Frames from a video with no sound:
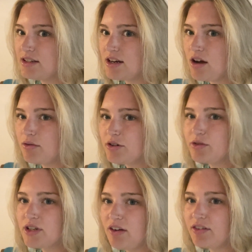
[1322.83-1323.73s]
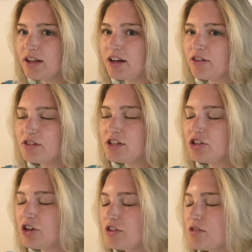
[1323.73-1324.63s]
dinner, which was lovely, and I obviously
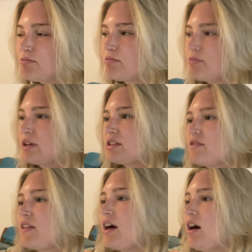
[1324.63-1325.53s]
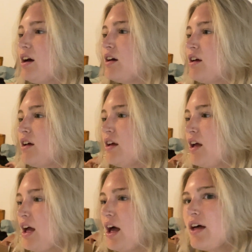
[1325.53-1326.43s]
showed some bits of that.
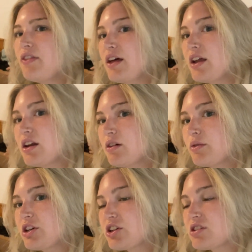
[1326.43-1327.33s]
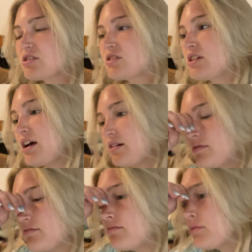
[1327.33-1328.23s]
And then we just sat
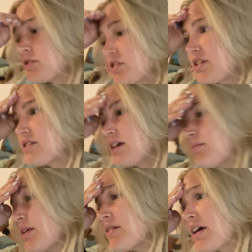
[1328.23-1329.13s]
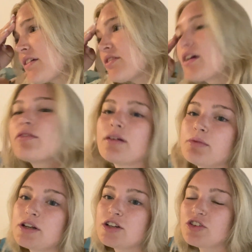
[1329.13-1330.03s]
and watched entertainment, had a
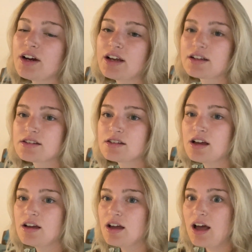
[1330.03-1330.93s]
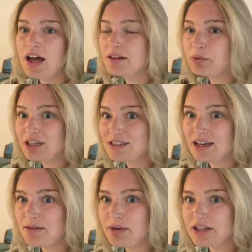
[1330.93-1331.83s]
couple of drinks and went to
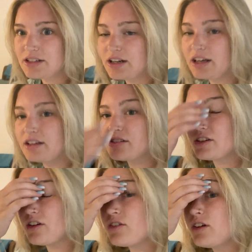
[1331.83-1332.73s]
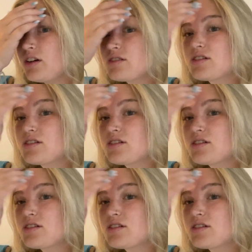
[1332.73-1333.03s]
sleep basically. So last